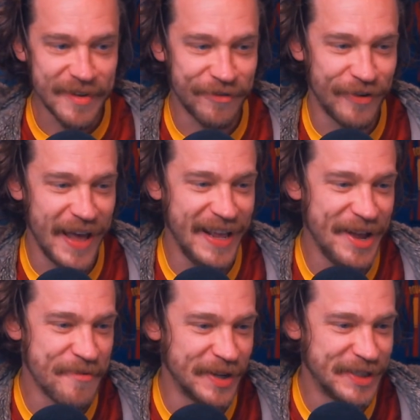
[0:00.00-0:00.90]

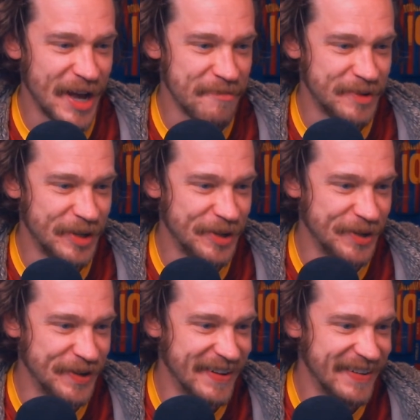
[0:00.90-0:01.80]
Freddie, what's up,
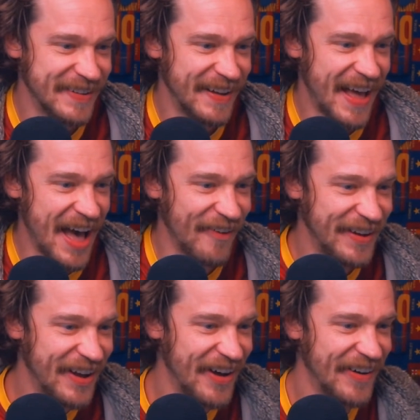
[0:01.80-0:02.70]
dude? How
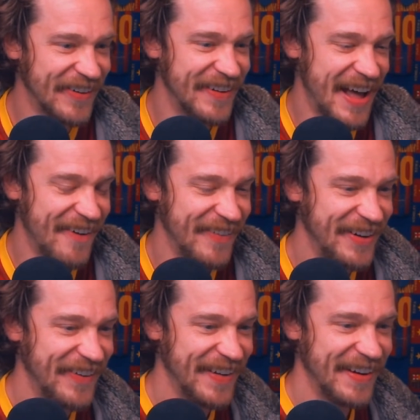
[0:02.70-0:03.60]
we go? How we
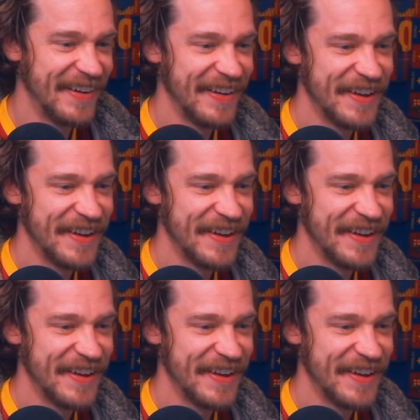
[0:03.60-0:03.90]
doing?